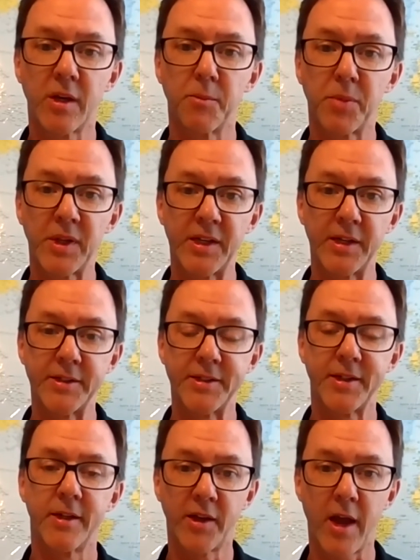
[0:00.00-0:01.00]
completed
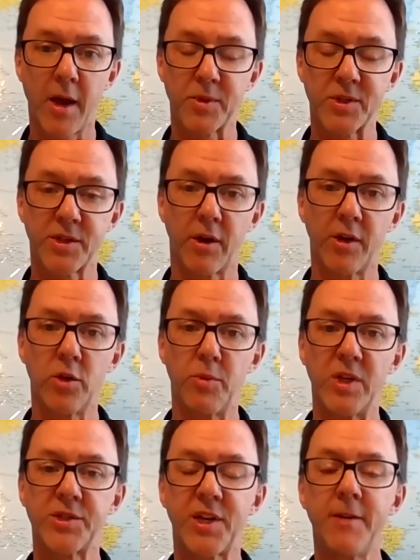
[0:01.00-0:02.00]
on campus there at
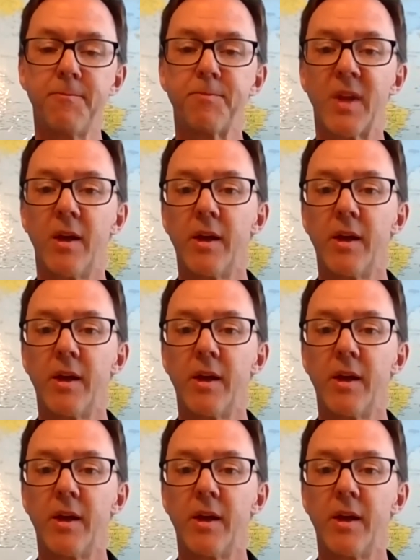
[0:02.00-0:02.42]
UBC.